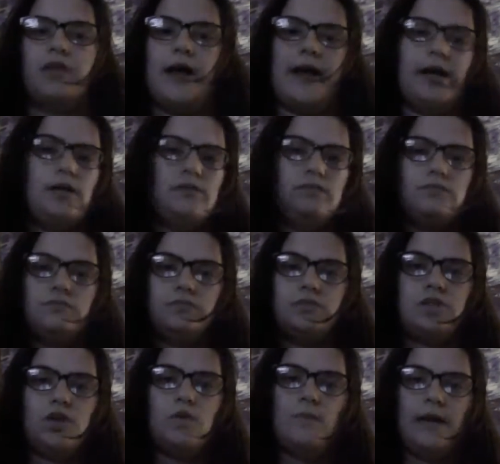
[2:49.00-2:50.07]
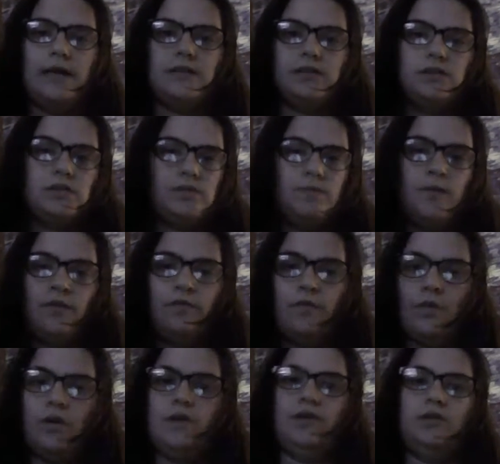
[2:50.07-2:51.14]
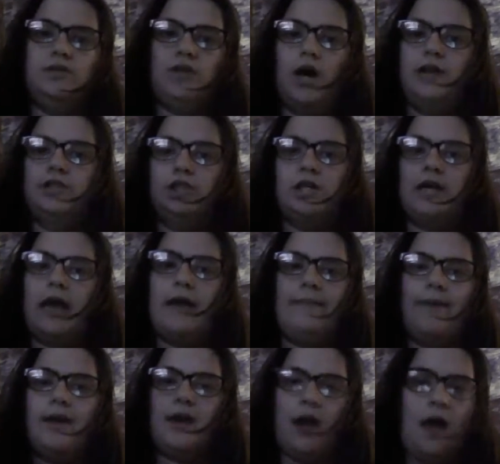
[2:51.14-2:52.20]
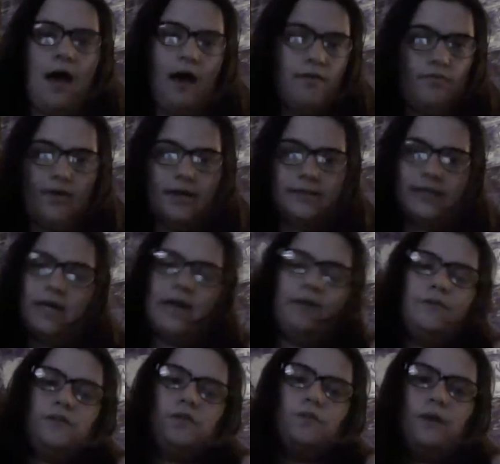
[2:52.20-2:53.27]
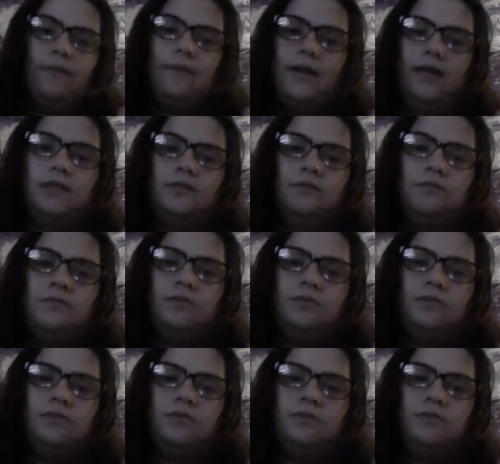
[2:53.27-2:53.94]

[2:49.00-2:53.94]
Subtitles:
Like 2 minutes before the doctor came in, they said I was 3